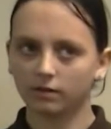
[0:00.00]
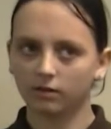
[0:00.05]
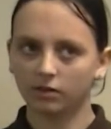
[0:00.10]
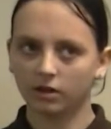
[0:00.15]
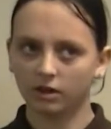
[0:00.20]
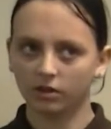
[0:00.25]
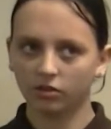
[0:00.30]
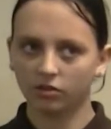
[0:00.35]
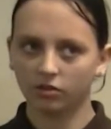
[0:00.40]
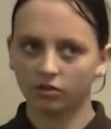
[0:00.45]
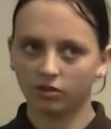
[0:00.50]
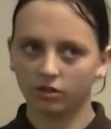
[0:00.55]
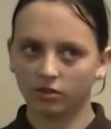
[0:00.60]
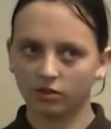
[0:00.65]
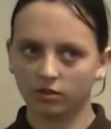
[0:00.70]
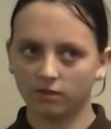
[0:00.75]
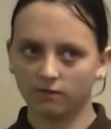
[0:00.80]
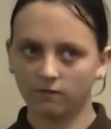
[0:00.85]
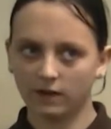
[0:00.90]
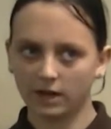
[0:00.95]
touch to
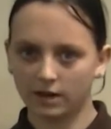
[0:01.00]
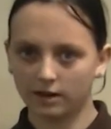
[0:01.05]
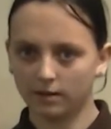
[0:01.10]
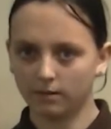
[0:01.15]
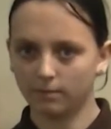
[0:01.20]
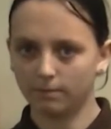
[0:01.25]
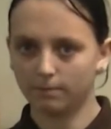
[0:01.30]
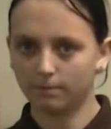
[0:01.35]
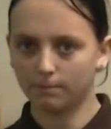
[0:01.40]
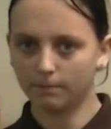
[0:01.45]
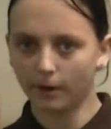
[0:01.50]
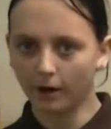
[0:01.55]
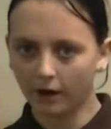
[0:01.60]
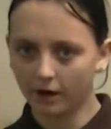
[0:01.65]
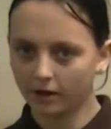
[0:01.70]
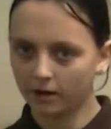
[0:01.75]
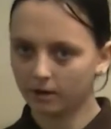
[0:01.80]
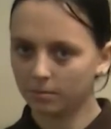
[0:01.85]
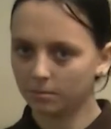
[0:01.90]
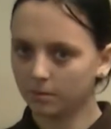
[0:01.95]
the very
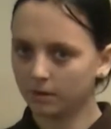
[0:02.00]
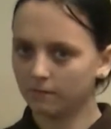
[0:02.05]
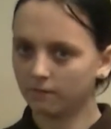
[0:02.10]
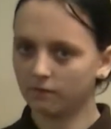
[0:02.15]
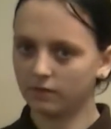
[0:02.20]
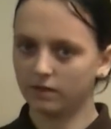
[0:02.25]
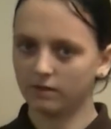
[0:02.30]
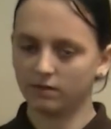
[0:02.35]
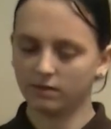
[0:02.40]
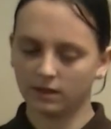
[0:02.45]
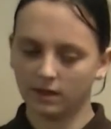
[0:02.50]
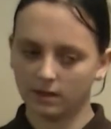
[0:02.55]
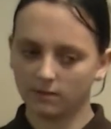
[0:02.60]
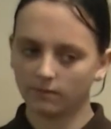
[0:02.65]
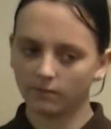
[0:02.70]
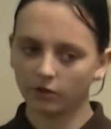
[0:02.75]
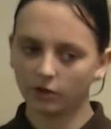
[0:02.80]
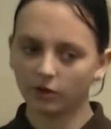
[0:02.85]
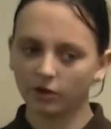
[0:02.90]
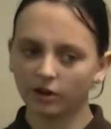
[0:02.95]
bottom of the
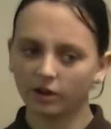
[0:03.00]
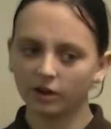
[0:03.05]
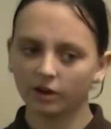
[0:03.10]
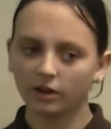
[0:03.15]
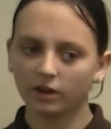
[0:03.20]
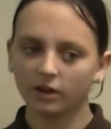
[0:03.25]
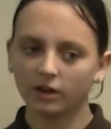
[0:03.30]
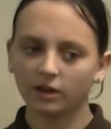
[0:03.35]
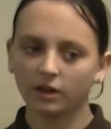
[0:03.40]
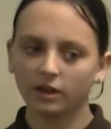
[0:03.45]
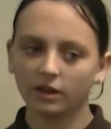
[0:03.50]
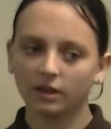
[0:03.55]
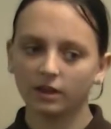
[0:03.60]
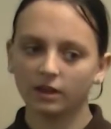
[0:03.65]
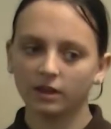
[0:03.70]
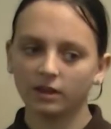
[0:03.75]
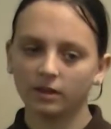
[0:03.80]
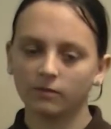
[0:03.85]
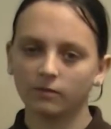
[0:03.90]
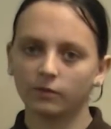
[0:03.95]
seafloor
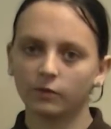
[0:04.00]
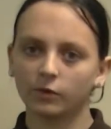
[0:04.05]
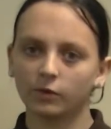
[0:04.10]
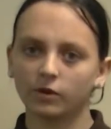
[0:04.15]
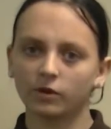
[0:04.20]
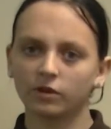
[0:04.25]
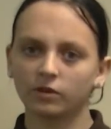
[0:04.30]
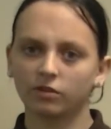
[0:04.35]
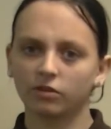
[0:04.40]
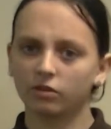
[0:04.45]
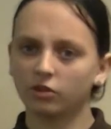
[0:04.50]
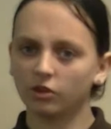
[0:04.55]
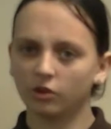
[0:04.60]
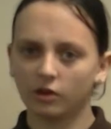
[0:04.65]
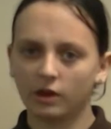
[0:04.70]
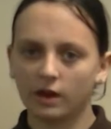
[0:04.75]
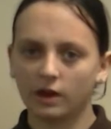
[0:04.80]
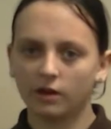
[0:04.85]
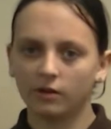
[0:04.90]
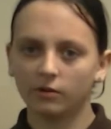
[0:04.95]
for 2
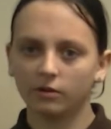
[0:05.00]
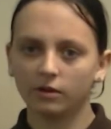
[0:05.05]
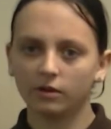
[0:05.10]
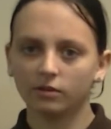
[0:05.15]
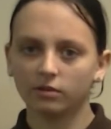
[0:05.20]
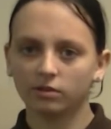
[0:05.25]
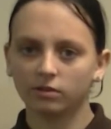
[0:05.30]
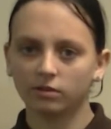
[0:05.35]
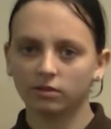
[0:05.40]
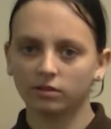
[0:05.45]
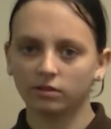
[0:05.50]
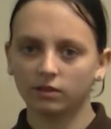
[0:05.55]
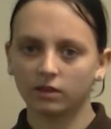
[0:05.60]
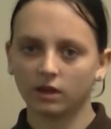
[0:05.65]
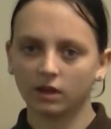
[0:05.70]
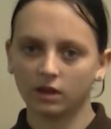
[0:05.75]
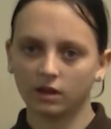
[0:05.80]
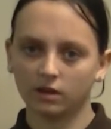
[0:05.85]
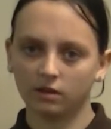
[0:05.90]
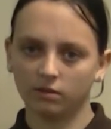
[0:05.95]
hours,
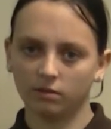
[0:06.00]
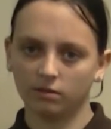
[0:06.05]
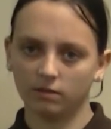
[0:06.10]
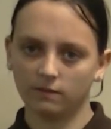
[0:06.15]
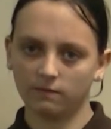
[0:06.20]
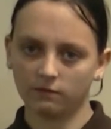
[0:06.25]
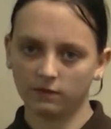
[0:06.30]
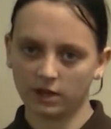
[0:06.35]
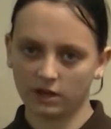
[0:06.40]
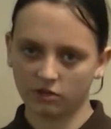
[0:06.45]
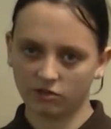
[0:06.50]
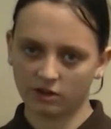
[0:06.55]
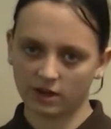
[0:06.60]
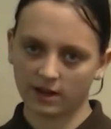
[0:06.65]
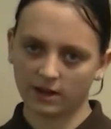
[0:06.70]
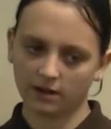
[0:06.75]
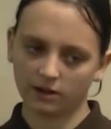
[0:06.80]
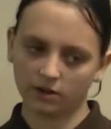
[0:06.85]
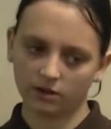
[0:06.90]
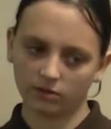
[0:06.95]
because if they try
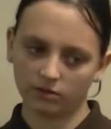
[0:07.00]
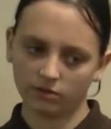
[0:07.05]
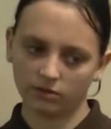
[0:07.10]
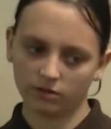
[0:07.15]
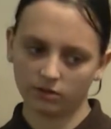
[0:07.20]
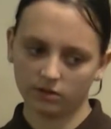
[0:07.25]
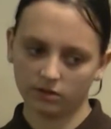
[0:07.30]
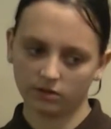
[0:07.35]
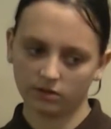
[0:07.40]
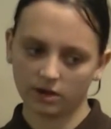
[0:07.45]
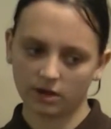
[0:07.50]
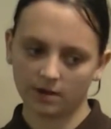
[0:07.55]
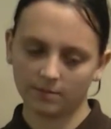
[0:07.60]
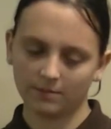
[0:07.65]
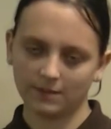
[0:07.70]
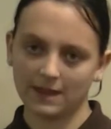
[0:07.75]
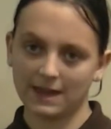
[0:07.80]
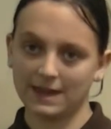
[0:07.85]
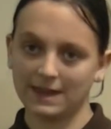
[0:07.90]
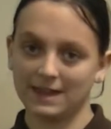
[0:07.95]
to go to the top,
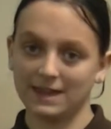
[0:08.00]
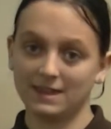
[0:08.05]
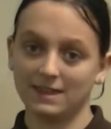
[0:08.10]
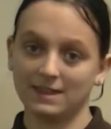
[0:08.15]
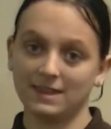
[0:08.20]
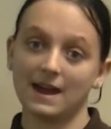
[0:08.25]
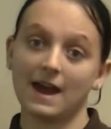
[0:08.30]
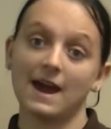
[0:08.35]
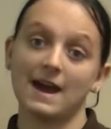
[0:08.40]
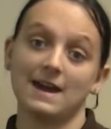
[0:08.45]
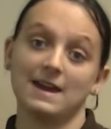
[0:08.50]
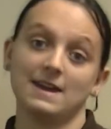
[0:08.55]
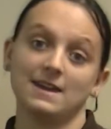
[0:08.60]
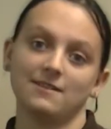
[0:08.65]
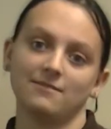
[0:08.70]
they can die.